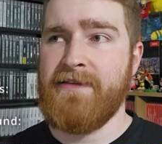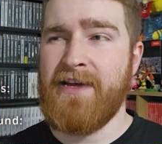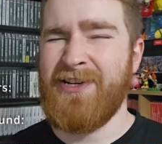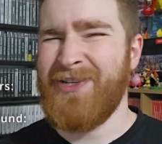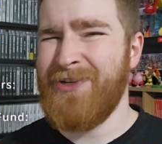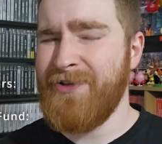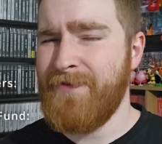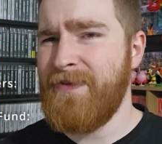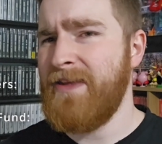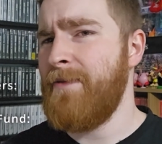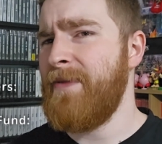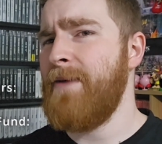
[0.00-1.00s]
should have
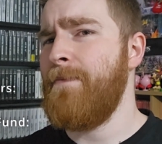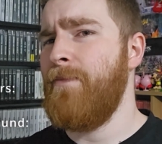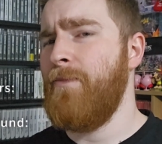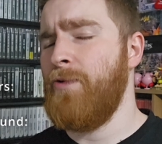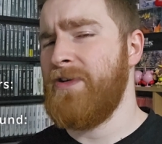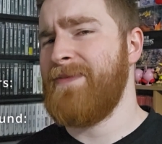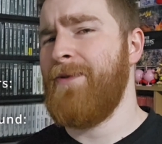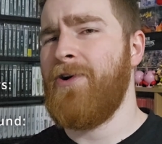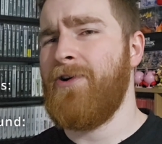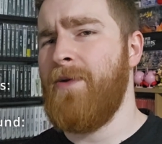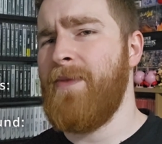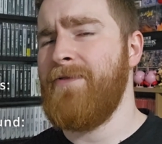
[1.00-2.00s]
been a bit more
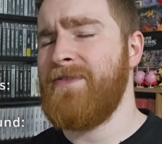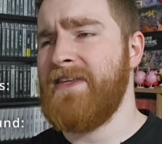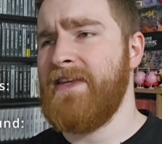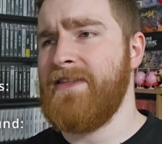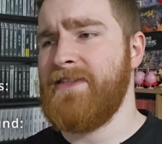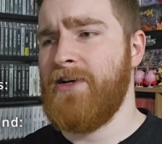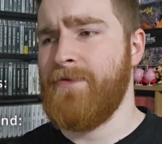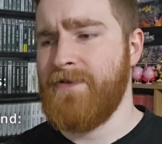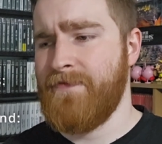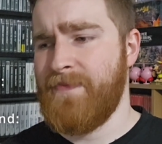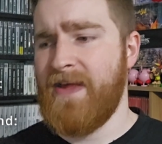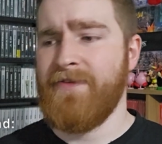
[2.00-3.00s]
smarter about it in terms
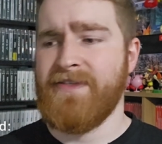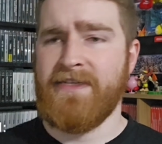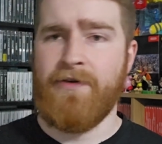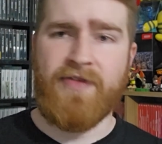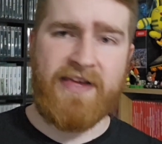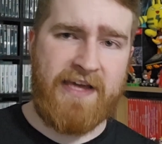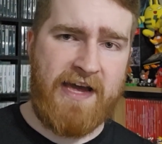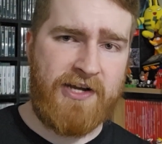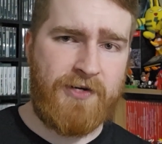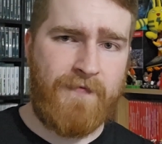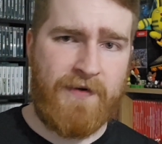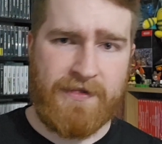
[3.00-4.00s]
of balancing out the
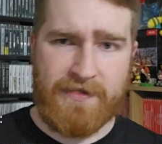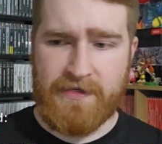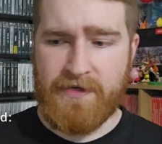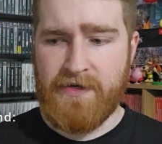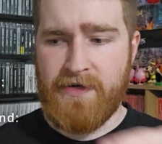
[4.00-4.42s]
cash fund